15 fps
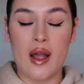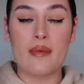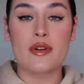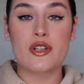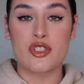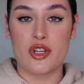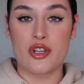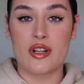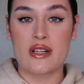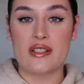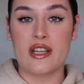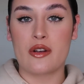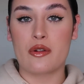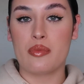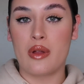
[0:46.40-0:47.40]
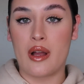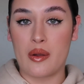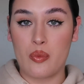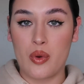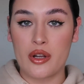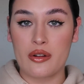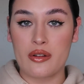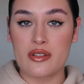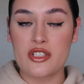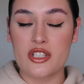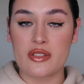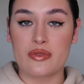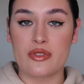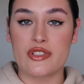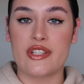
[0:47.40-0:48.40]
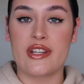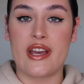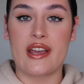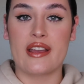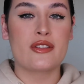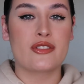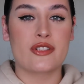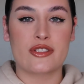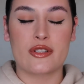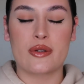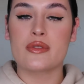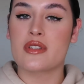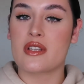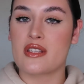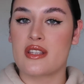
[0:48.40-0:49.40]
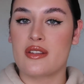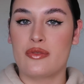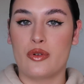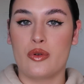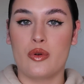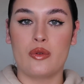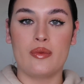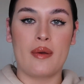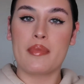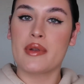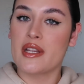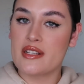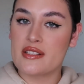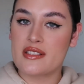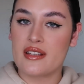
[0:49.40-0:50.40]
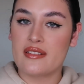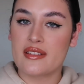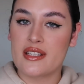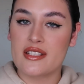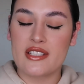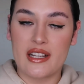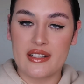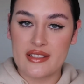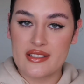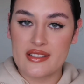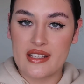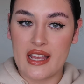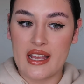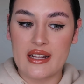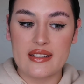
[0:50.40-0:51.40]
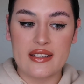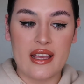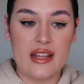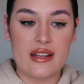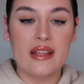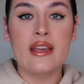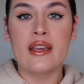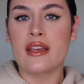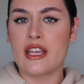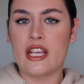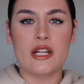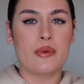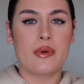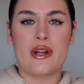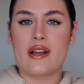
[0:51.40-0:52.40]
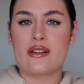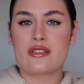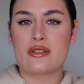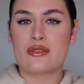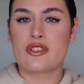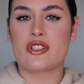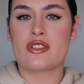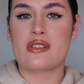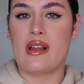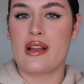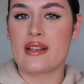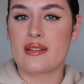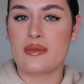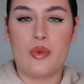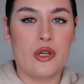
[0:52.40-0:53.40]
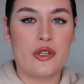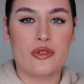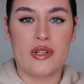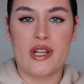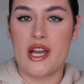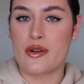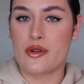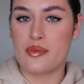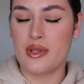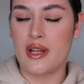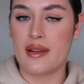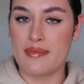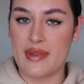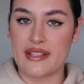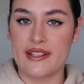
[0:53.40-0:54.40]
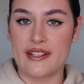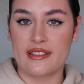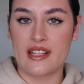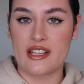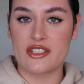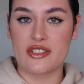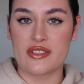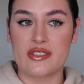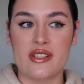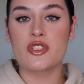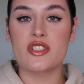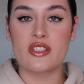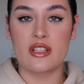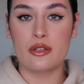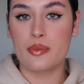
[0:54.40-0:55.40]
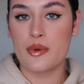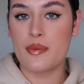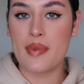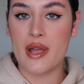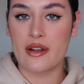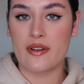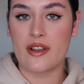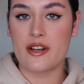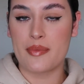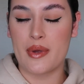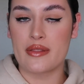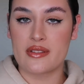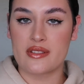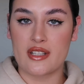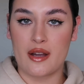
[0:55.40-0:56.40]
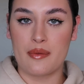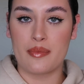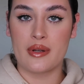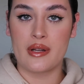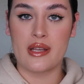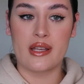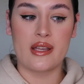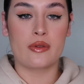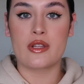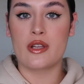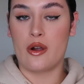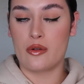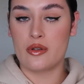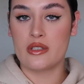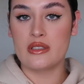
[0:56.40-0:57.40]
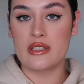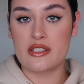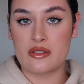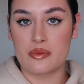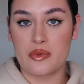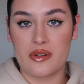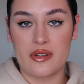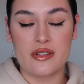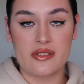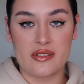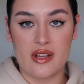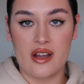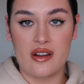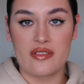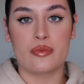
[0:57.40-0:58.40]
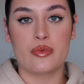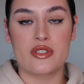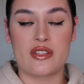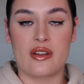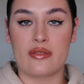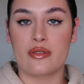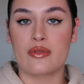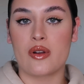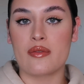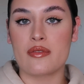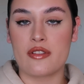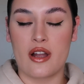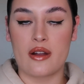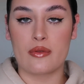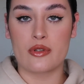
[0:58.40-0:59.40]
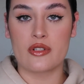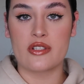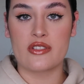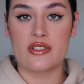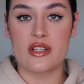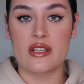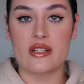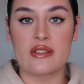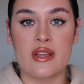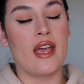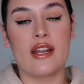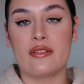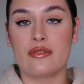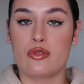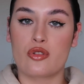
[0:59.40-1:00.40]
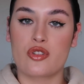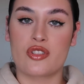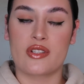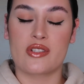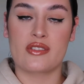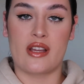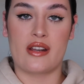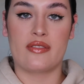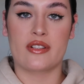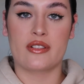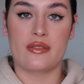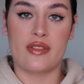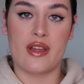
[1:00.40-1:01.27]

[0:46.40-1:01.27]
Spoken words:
I'm going to show you guys how to apply one on just for today, just so it's easy for all my beginners out there to understand and anyone else who's just like wondering how to apply magnetic lashes. Just a little bit of background about this company. So the owner, Lesa herself, was suffering from thyroid disease, and unfortunately a side effect of